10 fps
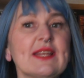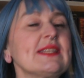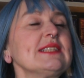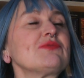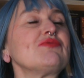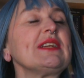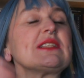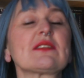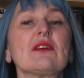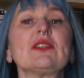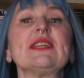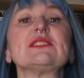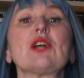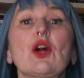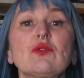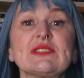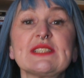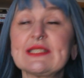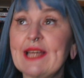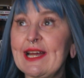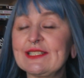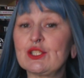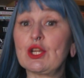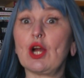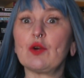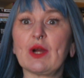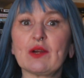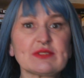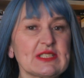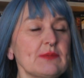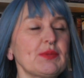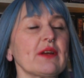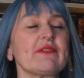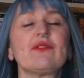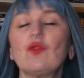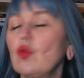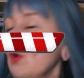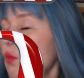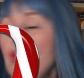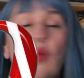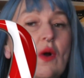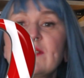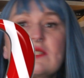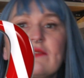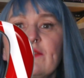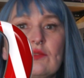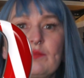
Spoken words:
This readathon is hosted and co-hosted by four wonderful